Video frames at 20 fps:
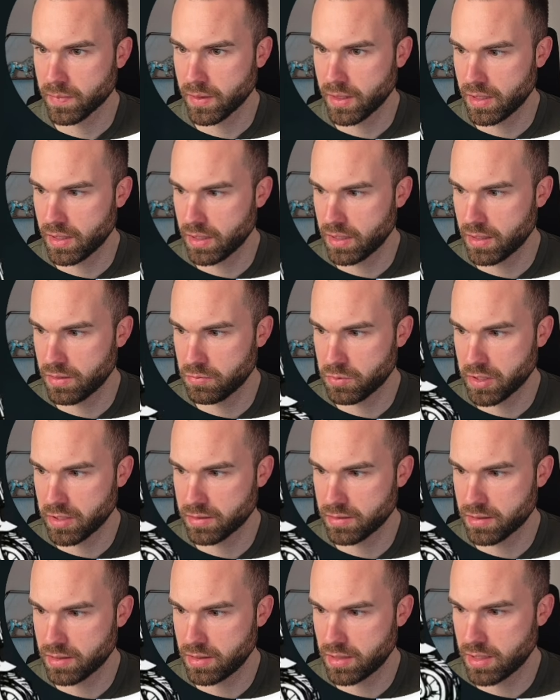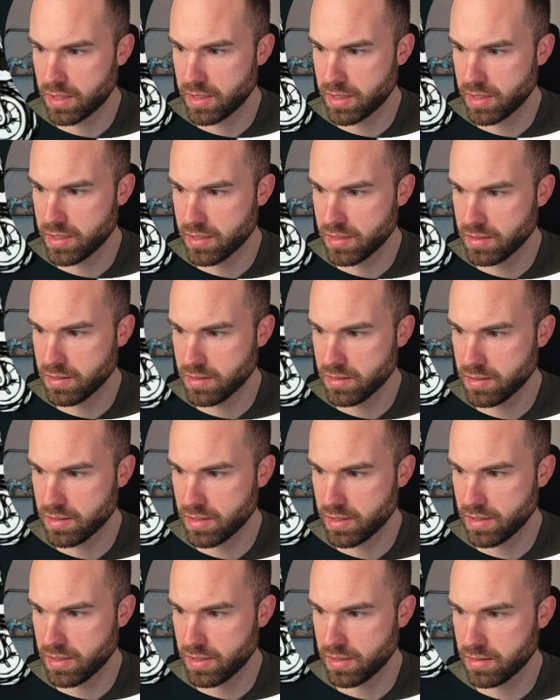And we get the lion.
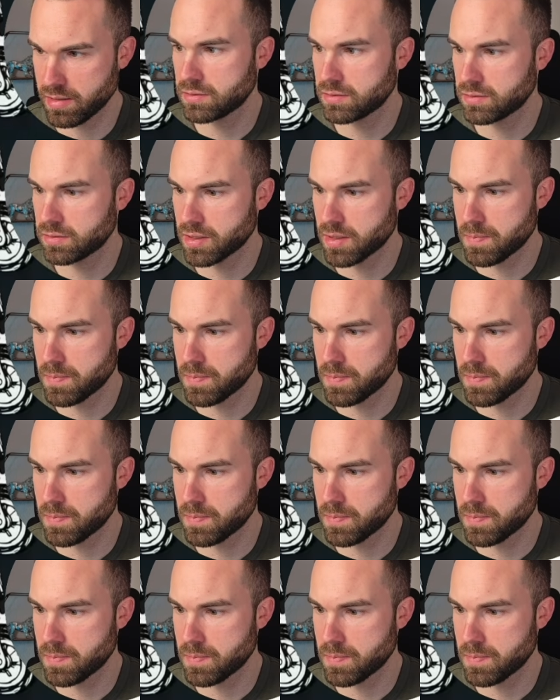Yeah,